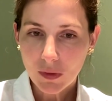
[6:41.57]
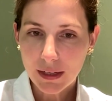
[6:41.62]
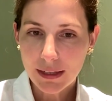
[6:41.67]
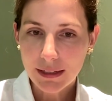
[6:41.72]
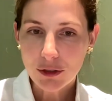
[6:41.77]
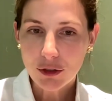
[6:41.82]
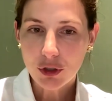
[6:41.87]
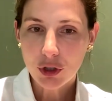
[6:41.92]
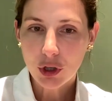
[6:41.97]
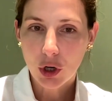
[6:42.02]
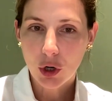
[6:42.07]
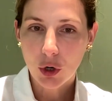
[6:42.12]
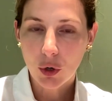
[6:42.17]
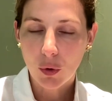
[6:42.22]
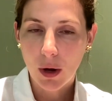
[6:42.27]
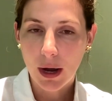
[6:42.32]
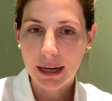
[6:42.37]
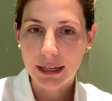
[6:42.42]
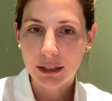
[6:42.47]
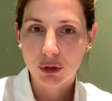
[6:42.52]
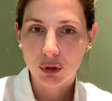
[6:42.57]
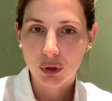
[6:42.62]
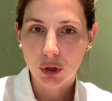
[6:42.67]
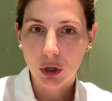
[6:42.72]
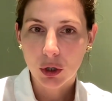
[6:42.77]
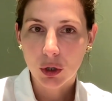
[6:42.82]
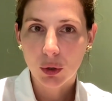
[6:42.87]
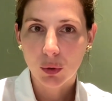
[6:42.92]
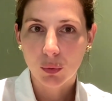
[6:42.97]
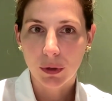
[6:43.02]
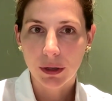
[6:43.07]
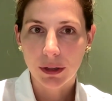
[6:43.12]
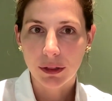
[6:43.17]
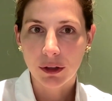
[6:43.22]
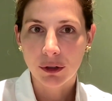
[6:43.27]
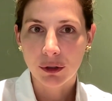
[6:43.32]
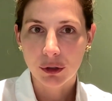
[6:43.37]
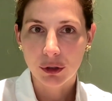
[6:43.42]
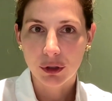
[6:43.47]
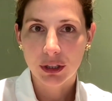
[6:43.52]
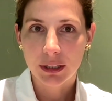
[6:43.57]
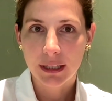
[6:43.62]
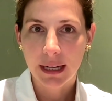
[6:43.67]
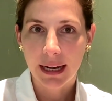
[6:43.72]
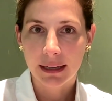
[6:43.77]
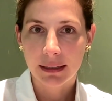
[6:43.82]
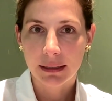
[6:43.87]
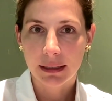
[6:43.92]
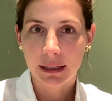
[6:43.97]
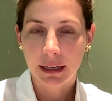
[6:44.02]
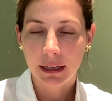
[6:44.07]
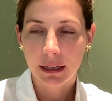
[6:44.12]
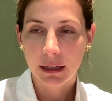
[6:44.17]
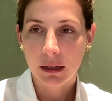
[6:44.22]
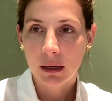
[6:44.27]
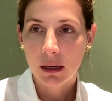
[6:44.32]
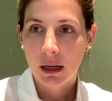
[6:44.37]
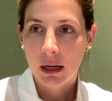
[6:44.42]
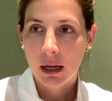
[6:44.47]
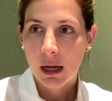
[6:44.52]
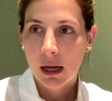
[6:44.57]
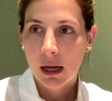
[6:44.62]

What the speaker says: And so I struggle with understanding,